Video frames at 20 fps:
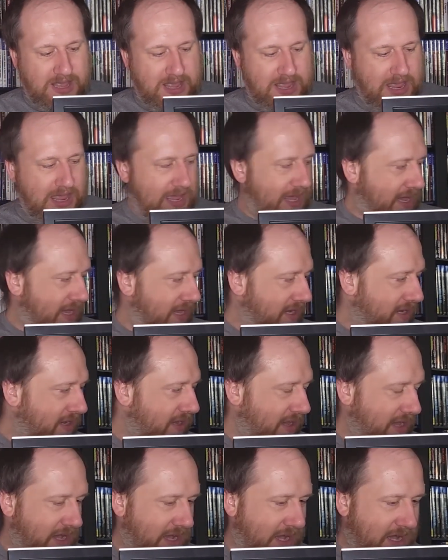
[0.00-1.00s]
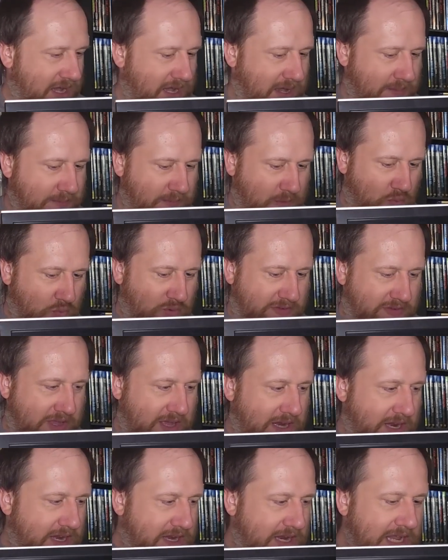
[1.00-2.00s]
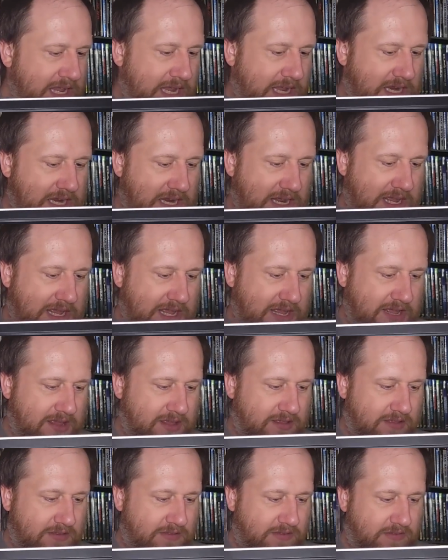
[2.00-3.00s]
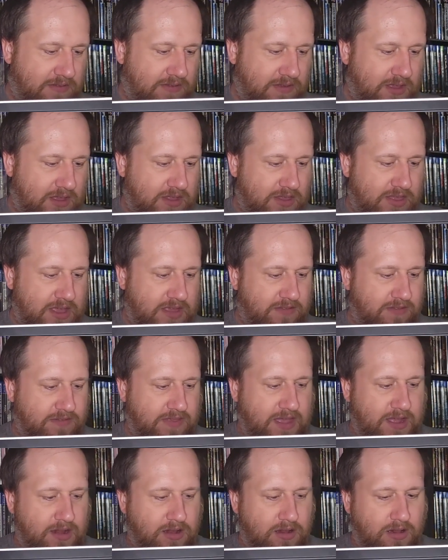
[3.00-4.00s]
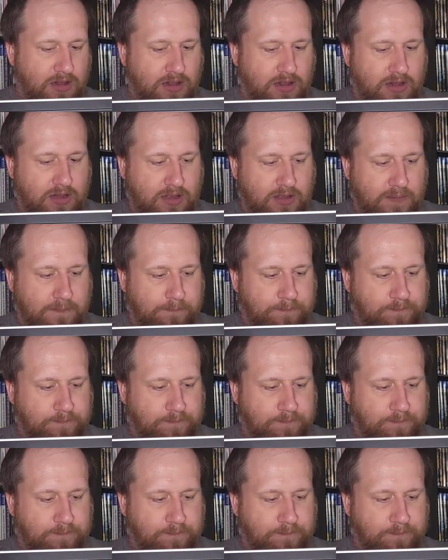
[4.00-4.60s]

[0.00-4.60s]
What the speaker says: And what's kind of neat is they sell